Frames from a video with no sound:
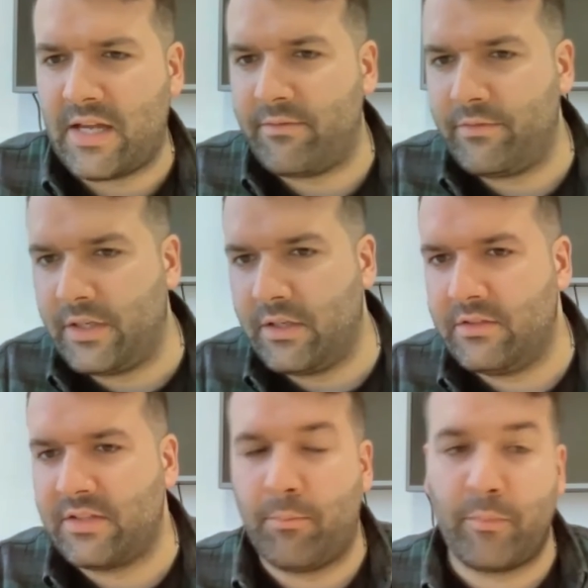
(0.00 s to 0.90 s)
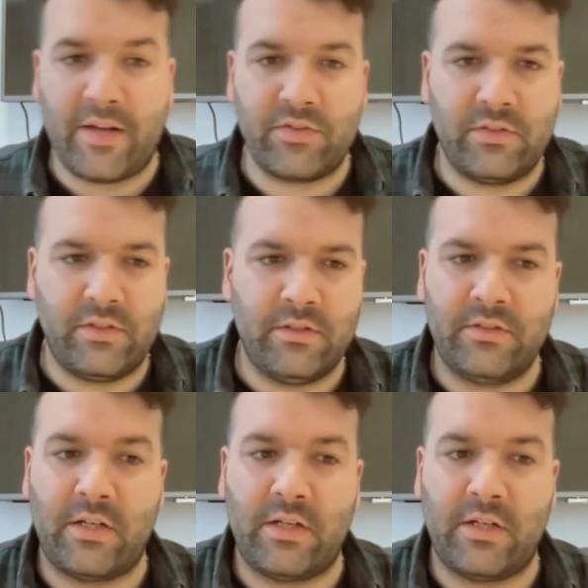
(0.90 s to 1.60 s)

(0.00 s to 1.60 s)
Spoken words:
advocates, ambassadors?